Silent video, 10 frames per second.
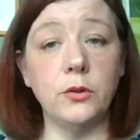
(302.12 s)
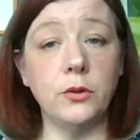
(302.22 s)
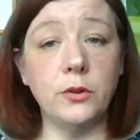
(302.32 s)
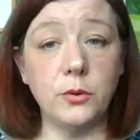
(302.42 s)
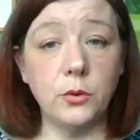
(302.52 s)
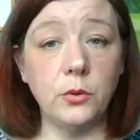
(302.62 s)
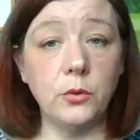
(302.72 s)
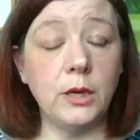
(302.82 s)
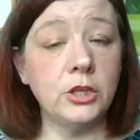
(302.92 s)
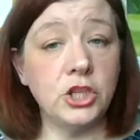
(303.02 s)

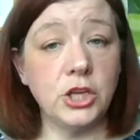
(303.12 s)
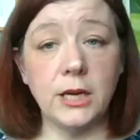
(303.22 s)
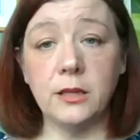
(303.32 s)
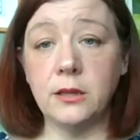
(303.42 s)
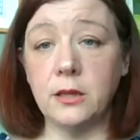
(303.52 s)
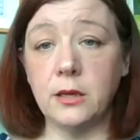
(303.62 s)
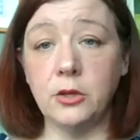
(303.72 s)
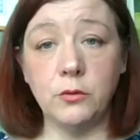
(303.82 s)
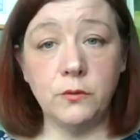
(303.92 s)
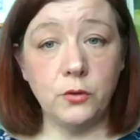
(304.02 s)
through and checked that
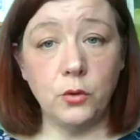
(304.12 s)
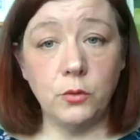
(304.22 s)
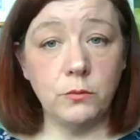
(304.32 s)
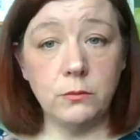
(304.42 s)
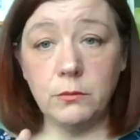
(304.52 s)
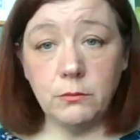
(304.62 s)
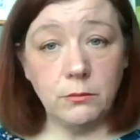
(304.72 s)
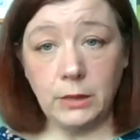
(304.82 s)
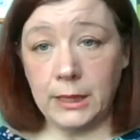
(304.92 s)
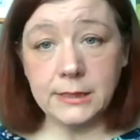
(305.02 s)
you've not
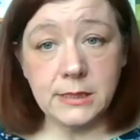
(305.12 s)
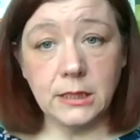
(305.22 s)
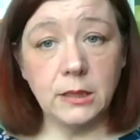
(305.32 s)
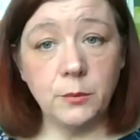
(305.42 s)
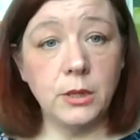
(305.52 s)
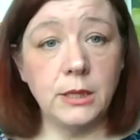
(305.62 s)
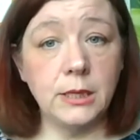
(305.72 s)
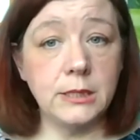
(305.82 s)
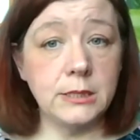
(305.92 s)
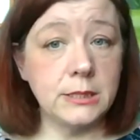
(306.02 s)
accidentally put in
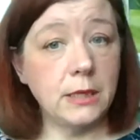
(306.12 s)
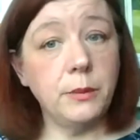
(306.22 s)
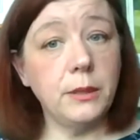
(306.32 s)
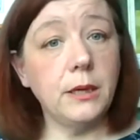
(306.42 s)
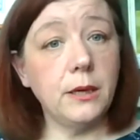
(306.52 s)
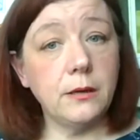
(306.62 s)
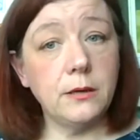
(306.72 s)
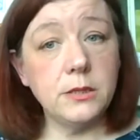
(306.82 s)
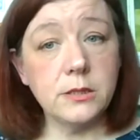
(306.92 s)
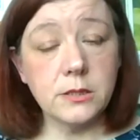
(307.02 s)
any typing
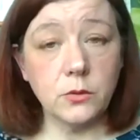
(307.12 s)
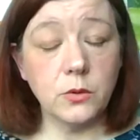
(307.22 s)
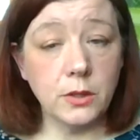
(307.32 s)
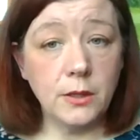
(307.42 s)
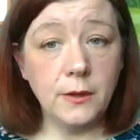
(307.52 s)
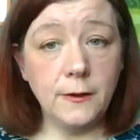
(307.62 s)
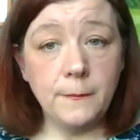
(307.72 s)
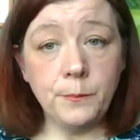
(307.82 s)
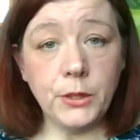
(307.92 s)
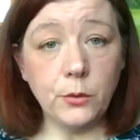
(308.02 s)
errors, or
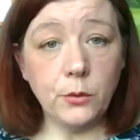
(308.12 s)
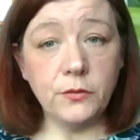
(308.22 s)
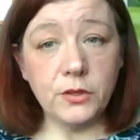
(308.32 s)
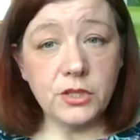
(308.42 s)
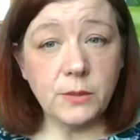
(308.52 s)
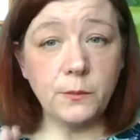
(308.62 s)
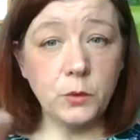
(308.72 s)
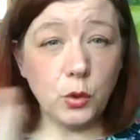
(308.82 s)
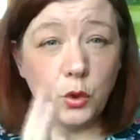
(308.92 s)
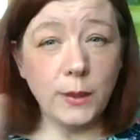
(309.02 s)
You know, if there's something
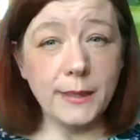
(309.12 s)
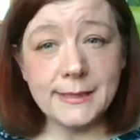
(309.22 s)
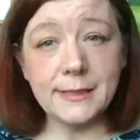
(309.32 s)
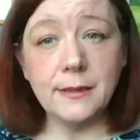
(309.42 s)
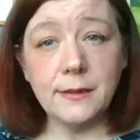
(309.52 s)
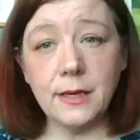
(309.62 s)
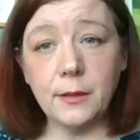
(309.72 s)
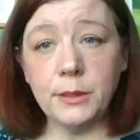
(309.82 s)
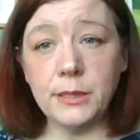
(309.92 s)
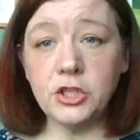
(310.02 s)
not quite sitting in the
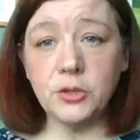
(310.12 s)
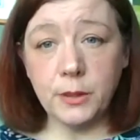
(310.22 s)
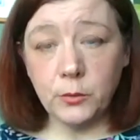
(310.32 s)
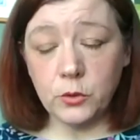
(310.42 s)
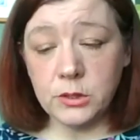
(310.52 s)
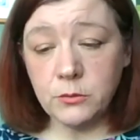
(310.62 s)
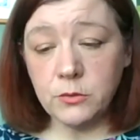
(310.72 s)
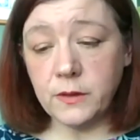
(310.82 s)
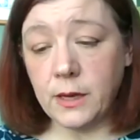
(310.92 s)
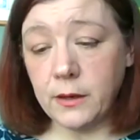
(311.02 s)
right place, you might want to
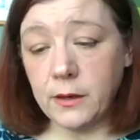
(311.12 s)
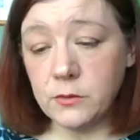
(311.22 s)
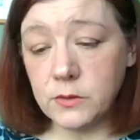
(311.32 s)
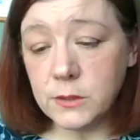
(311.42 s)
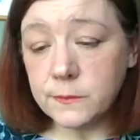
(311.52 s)
move that around.